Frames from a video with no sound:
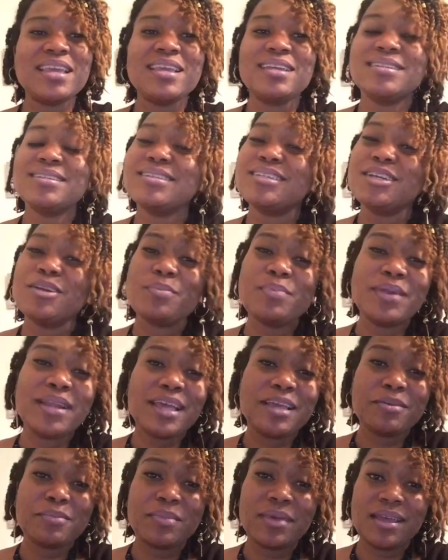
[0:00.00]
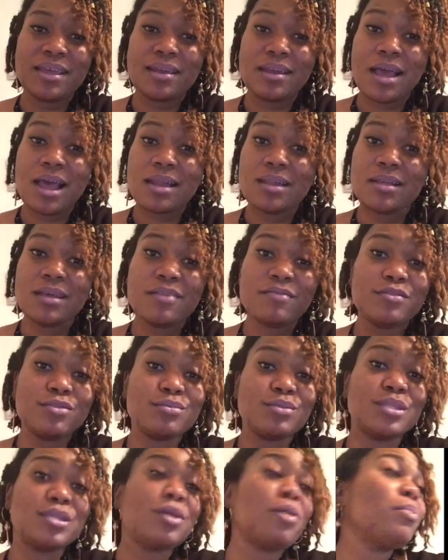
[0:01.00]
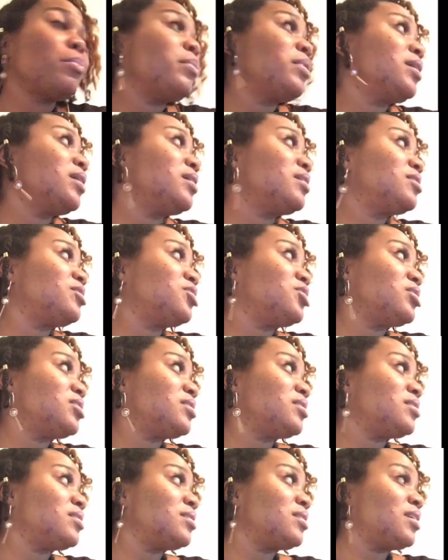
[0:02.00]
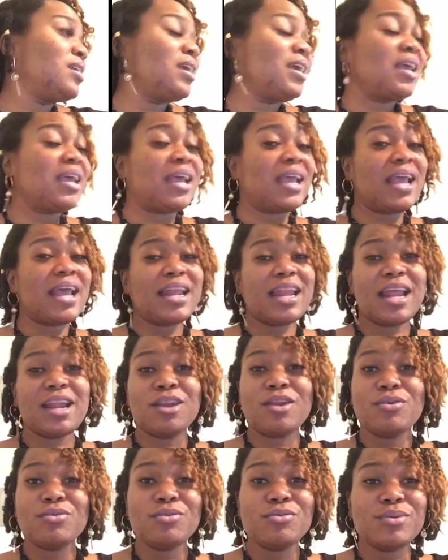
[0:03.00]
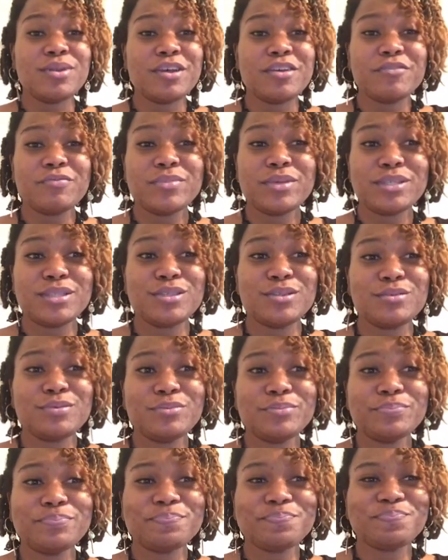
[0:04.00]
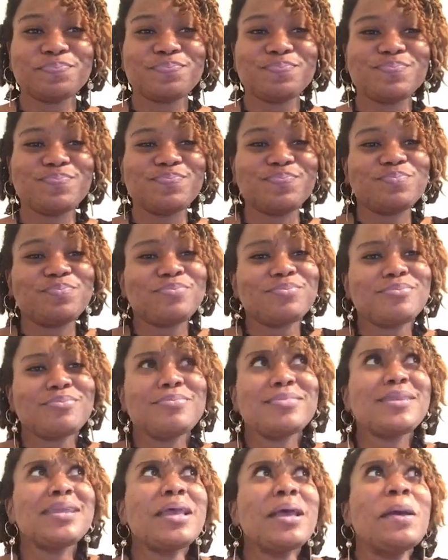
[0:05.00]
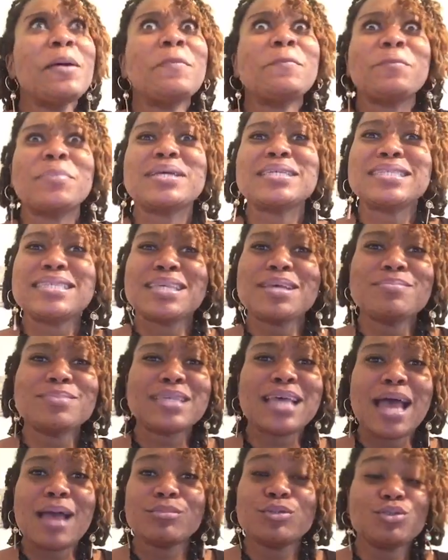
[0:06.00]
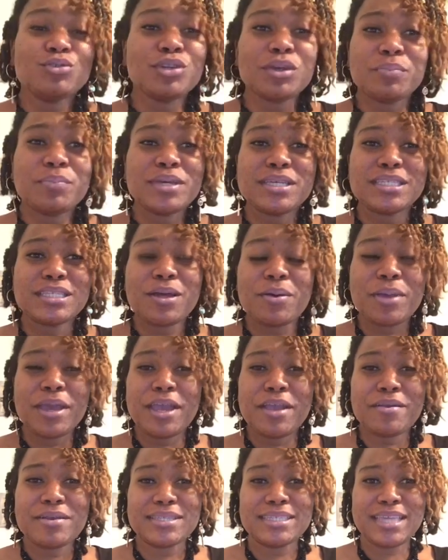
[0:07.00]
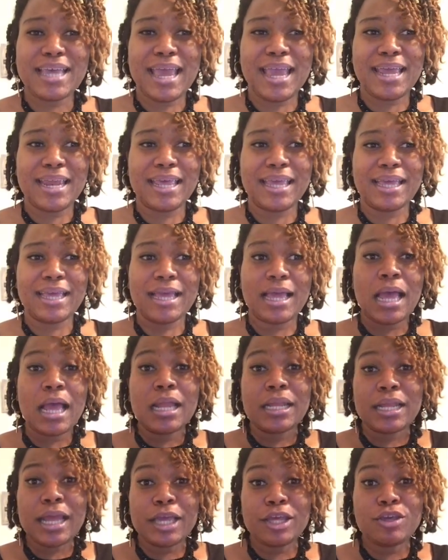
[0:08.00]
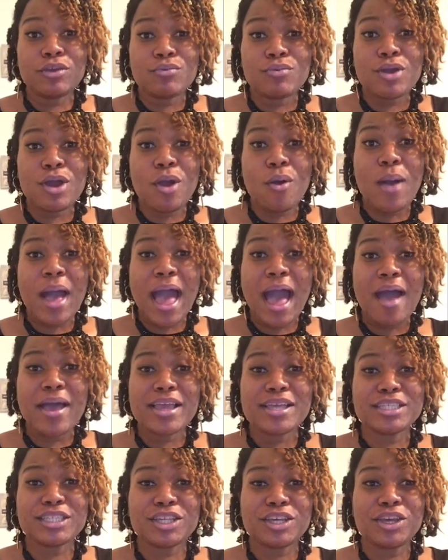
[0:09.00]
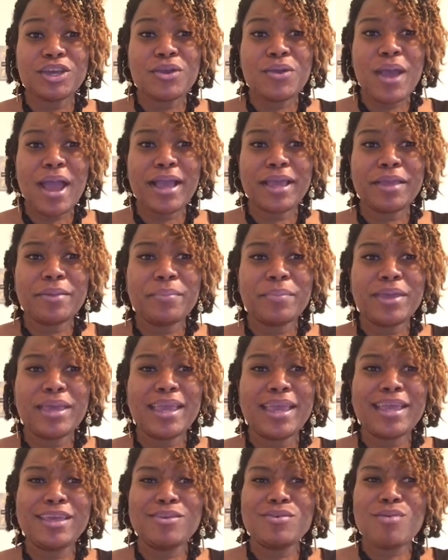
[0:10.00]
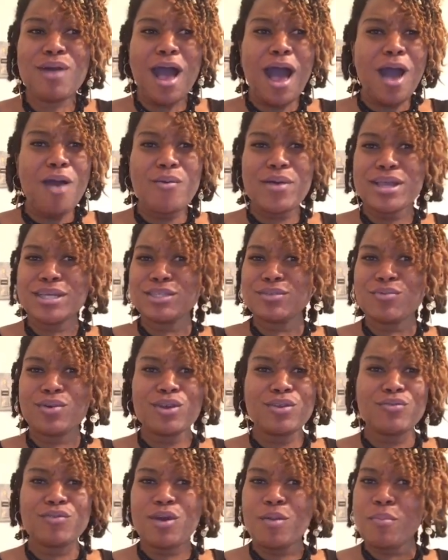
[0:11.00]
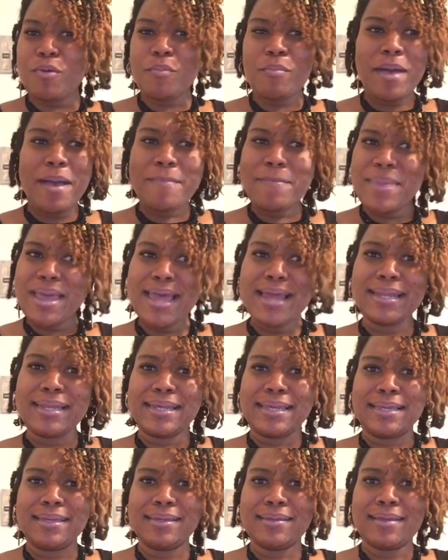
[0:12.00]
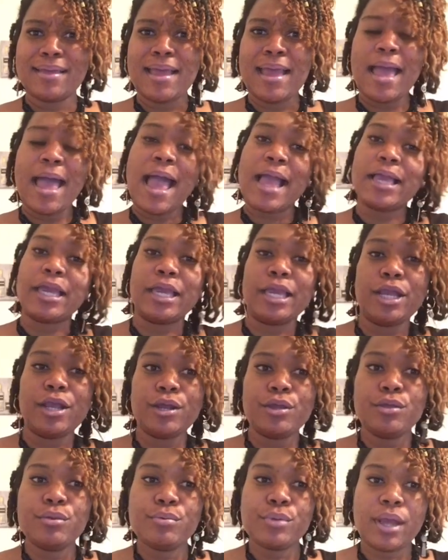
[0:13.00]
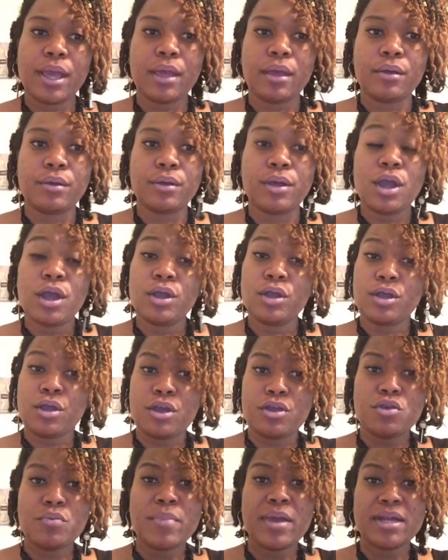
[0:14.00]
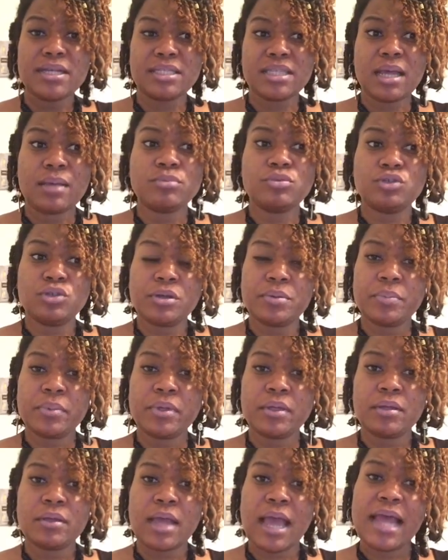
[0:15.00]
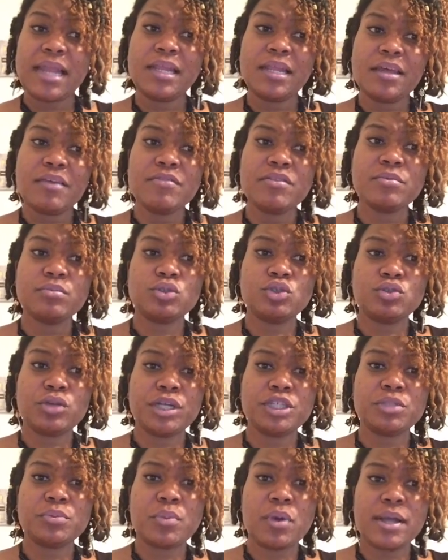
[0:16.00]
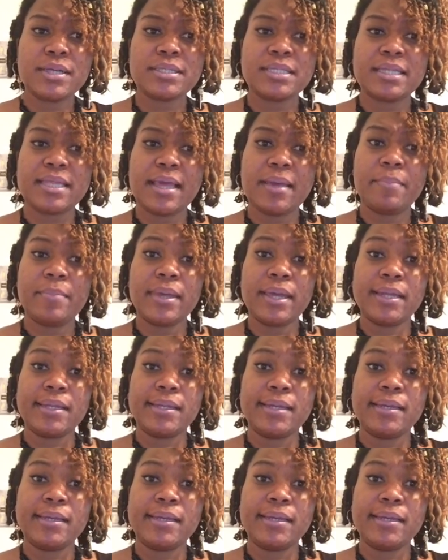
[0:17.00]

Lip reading: Dear black man, I love you so much. And I know you love me too. But sometimes you can be so irritating. Like you know how insecure I can be, and you always want to rub on my belly. I can hear you now. Girl, you better stop tripping. I love them stretch marks in that belly.